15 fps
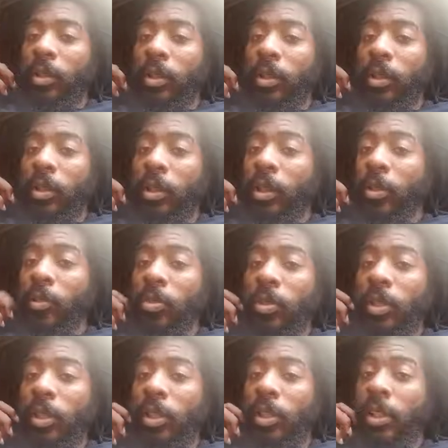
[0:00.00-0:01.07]
In
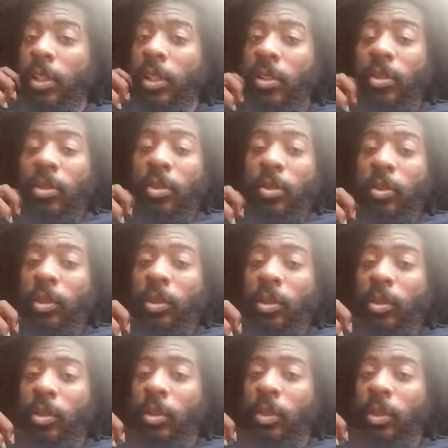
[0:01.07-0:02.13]
prison,
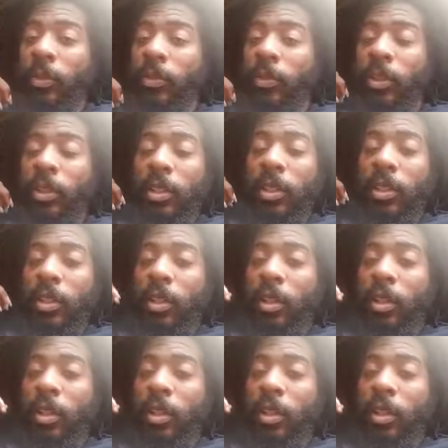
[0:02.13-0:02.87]
superhero definition.